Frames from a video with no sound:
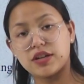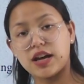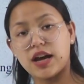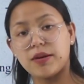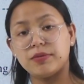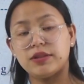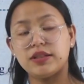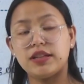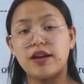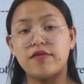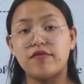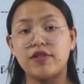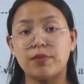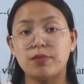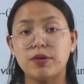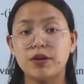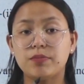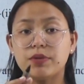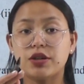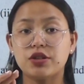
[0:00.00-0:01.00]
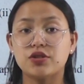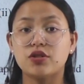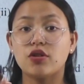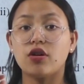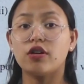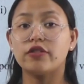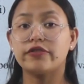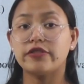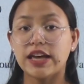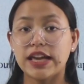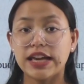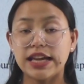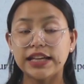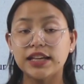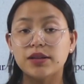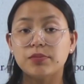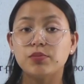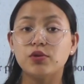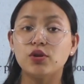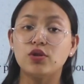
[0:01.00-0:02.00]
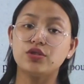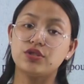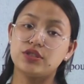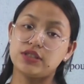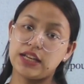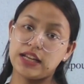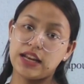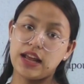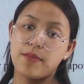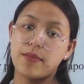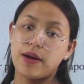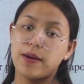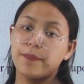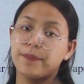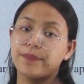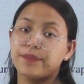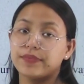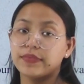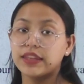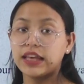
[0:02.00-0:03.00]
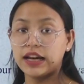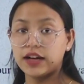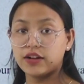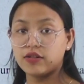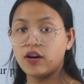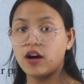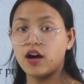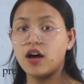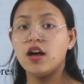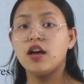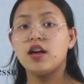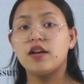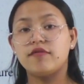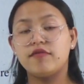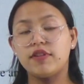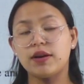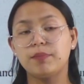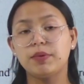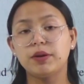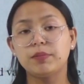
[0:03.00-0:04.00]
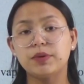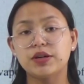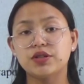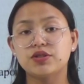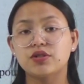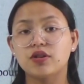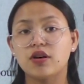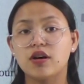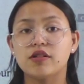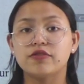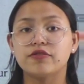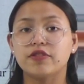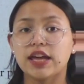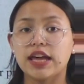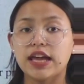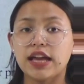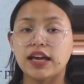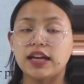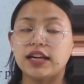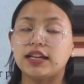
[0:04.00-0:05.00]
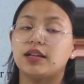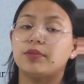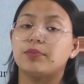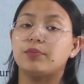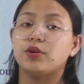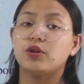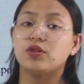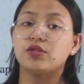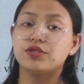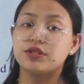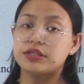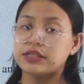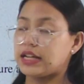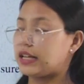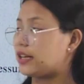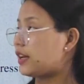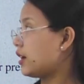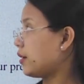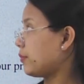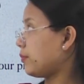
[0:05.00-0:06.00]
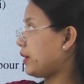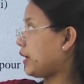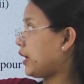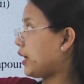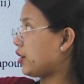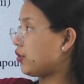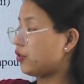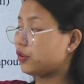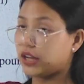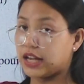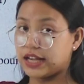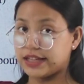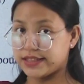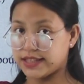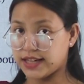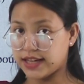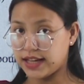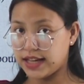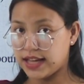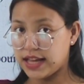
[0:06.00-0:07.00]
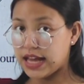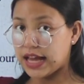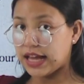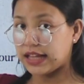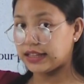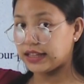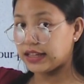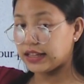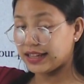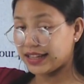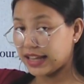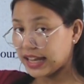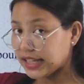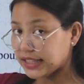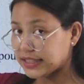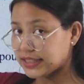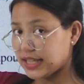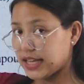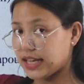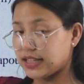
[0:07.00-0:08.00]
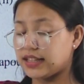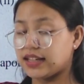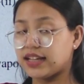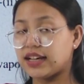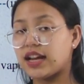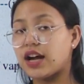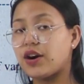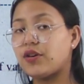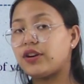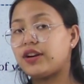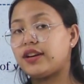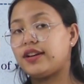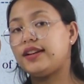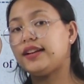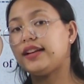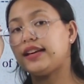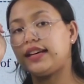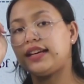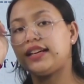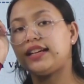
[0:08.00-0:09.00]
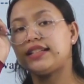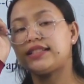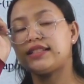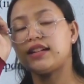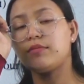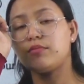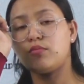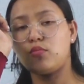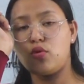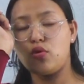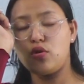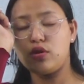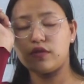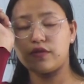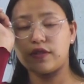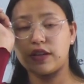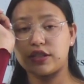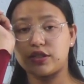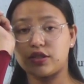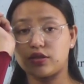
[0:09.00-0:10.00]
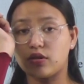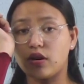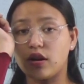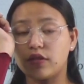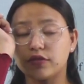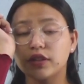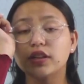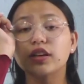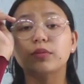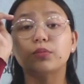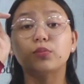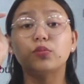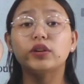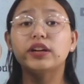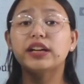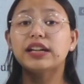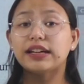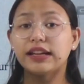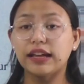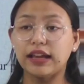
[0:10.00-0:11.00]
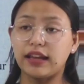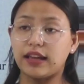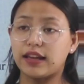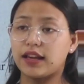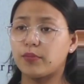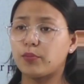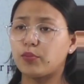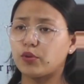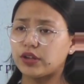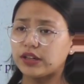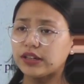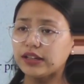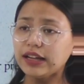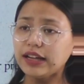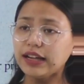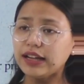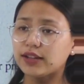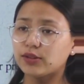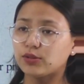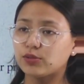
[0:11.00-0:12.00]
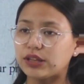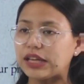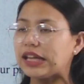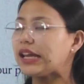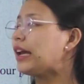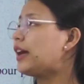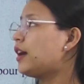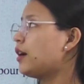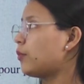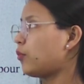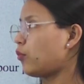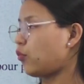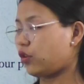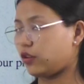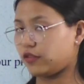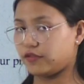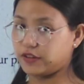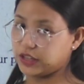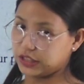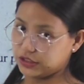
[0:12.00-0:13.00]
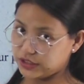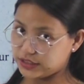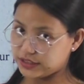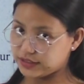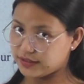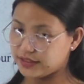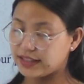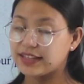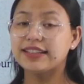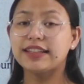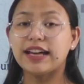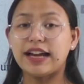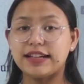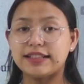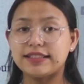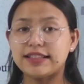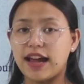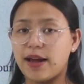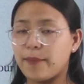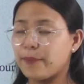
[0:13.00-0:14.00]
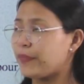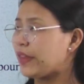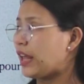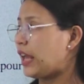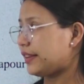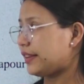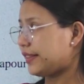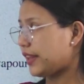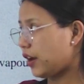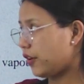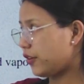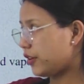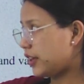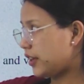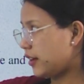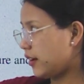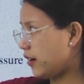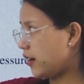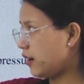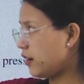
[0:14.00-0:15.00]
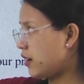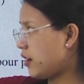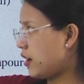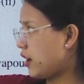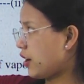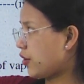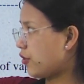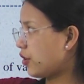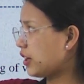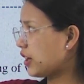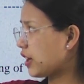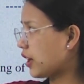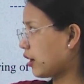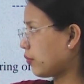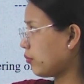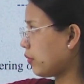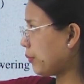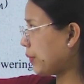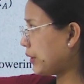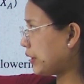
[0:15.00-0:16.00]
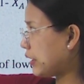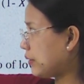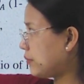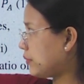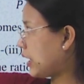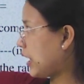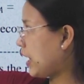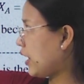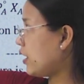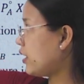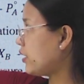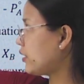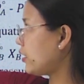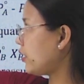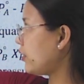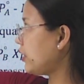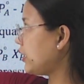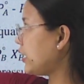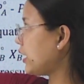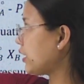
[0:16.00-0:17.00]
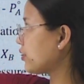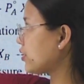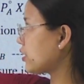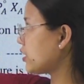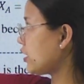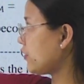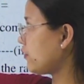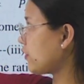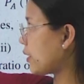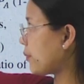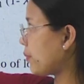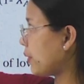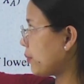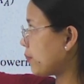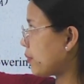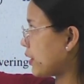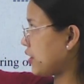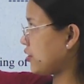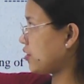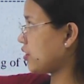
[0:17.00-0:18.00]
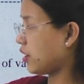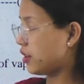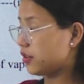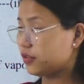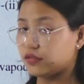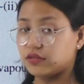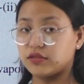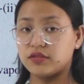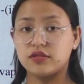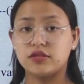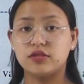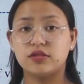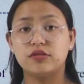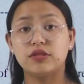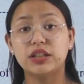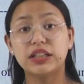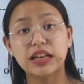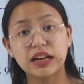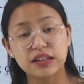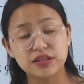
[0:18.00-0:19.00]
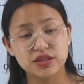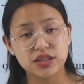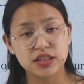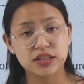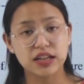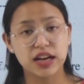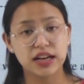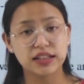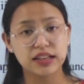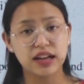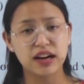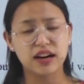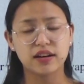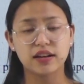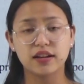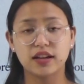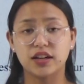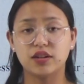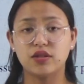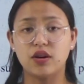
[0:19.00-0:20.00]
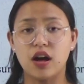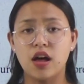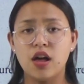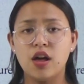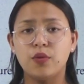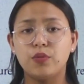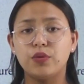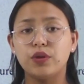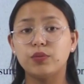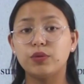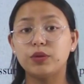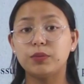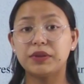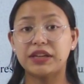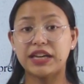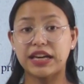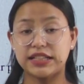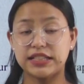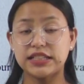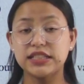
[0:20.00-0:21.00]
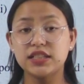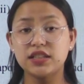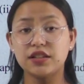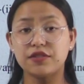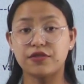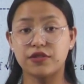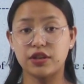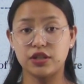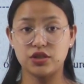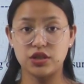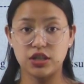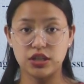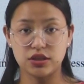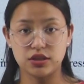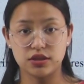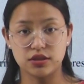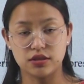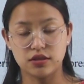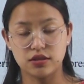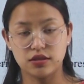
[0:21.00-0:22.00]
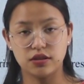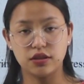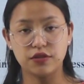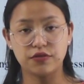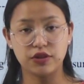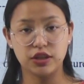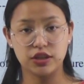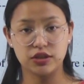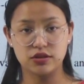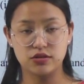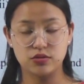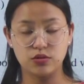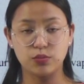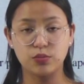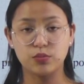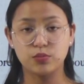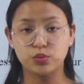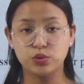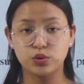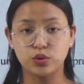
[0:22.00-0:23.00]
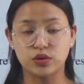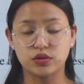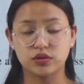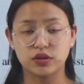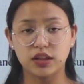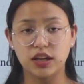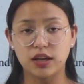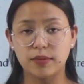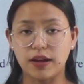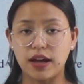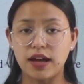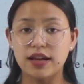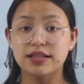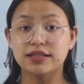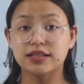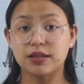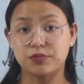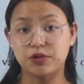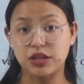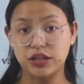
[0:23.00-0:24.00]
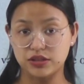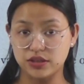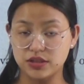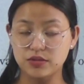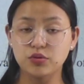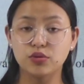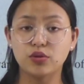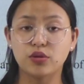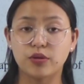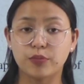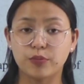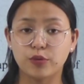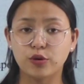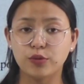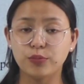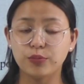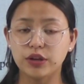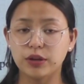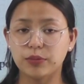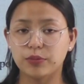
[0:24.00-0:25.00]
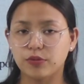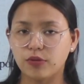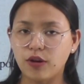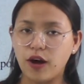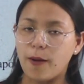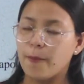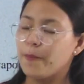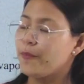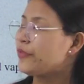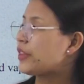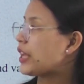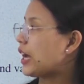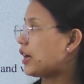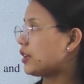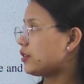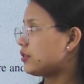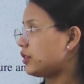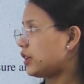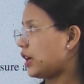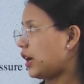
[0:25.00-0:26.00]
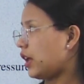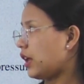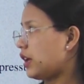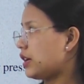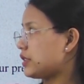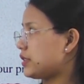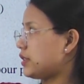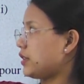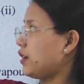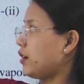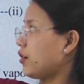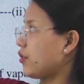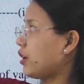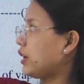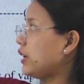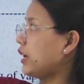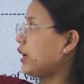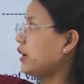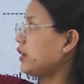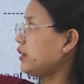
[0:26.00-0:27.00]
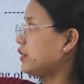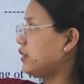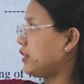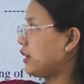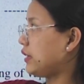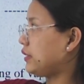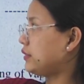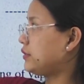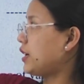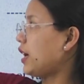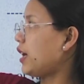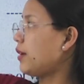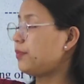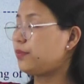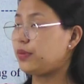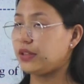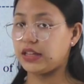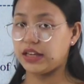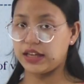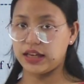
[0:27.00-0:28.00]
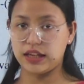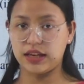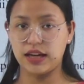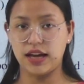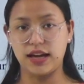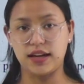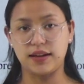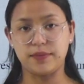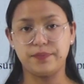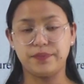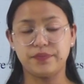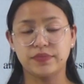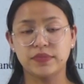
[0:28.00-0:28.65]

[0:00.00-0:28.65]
happening vapor pressure of A in the pure state haba. Yare ko vapor pressure of A in the pure state PA naught hai se. And then XA di kana or ni it is the mole fraction of the component A. Component A dugi mole fraction. Yaradra. Now here akoina khangba matamda the reduction in vapor pressure. Reduction hai tari kaino we will be getting the differentiation. Difference to puthorkane ba subtraction puthorko mane ko. Aduna sida koina delta PA hai.